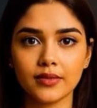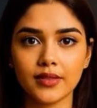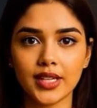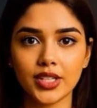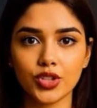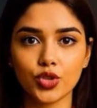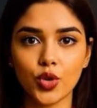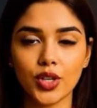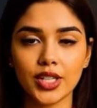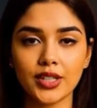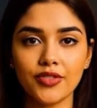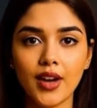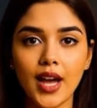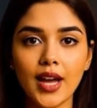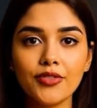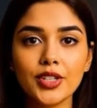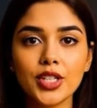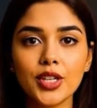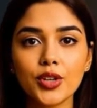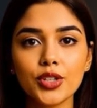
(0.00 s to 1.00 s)
In
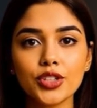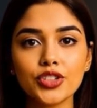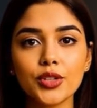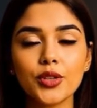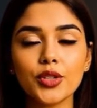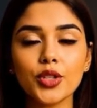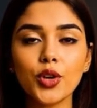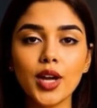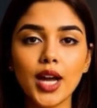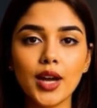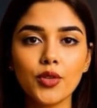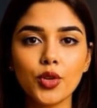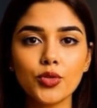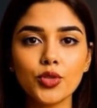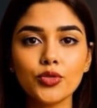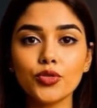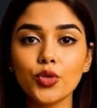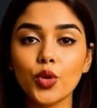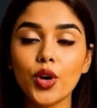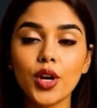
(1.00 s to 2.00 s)
25 years, you'll have
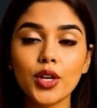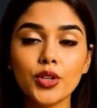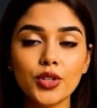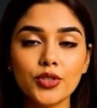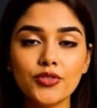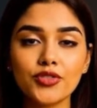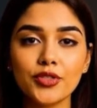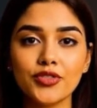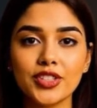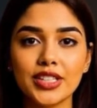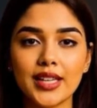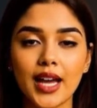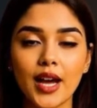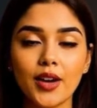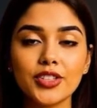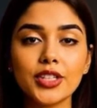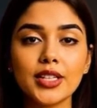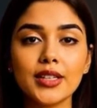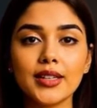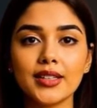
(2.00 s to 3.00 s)
over
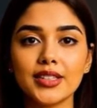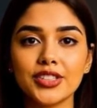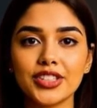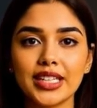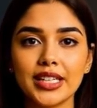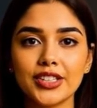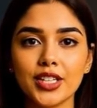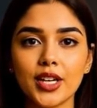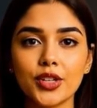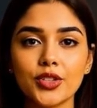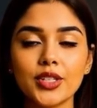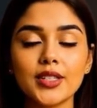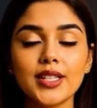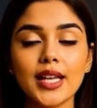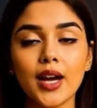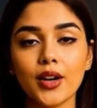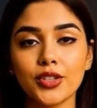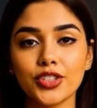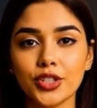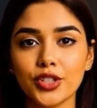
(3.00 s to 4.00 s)
$450,000,
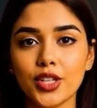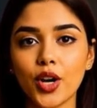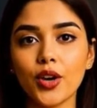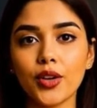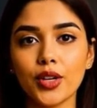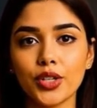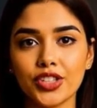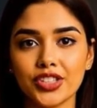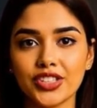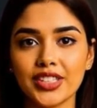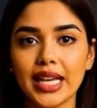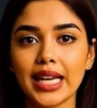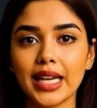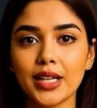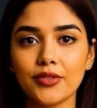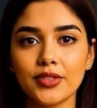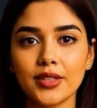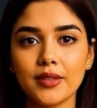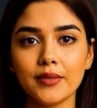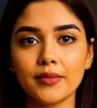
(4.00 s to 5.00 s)
$600,000
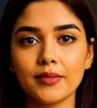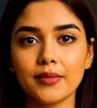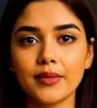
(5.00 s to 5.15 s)
saved.